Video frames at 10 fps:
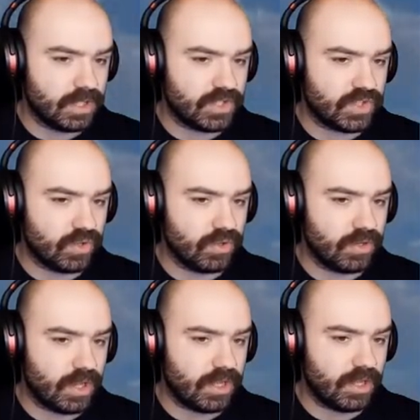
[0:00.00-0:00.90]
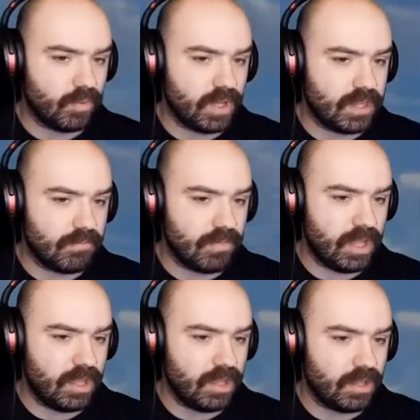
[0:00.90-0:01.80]
That's good. And then we can
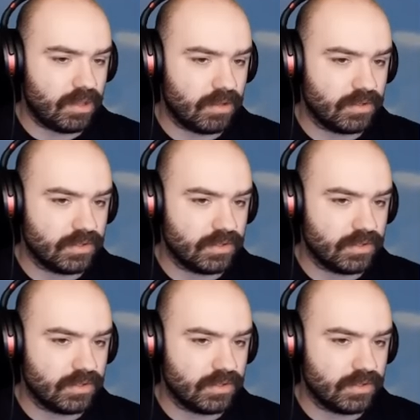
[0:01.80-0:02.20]
make...